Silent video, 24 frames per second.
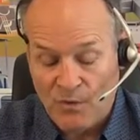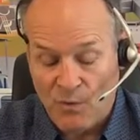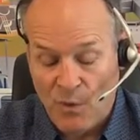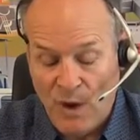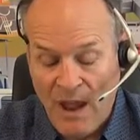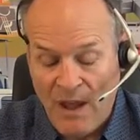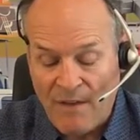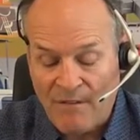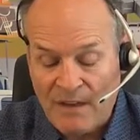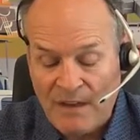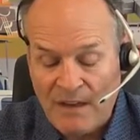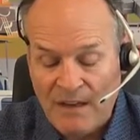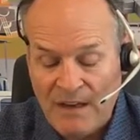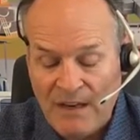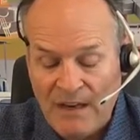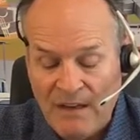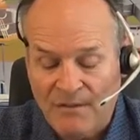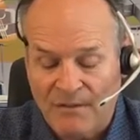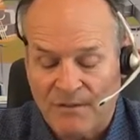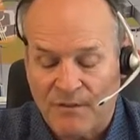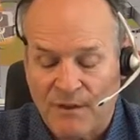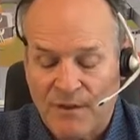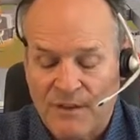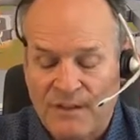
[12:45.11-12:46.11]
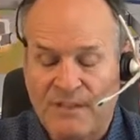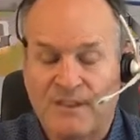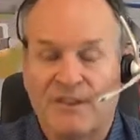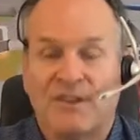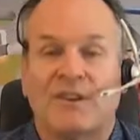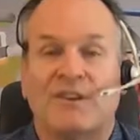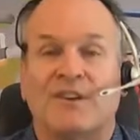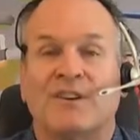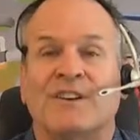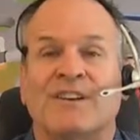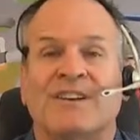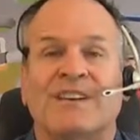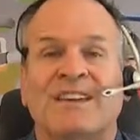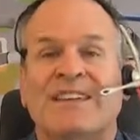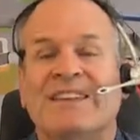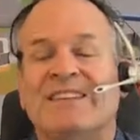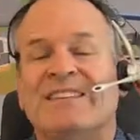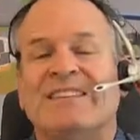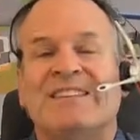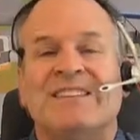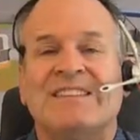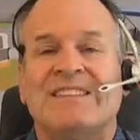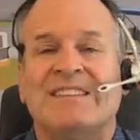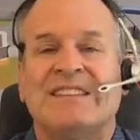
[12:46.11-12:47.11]
we have a need for internal
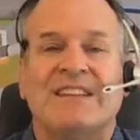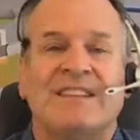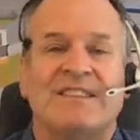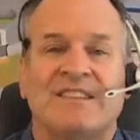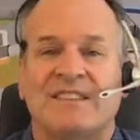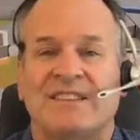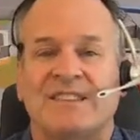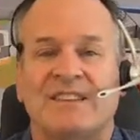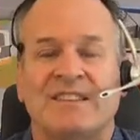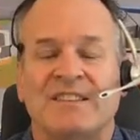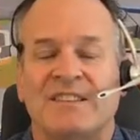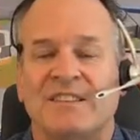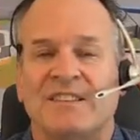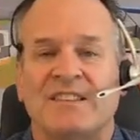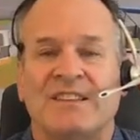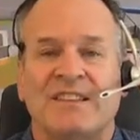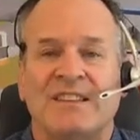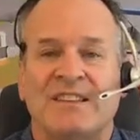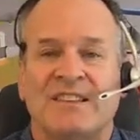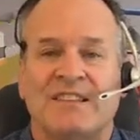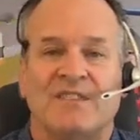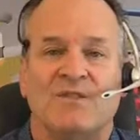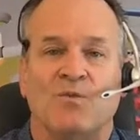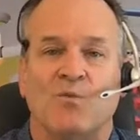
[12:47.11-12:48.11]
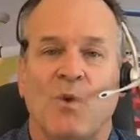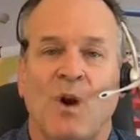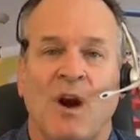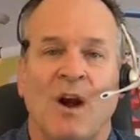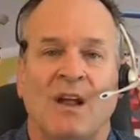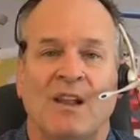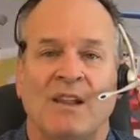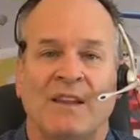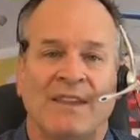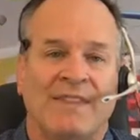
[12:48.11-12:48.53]
consistency as well.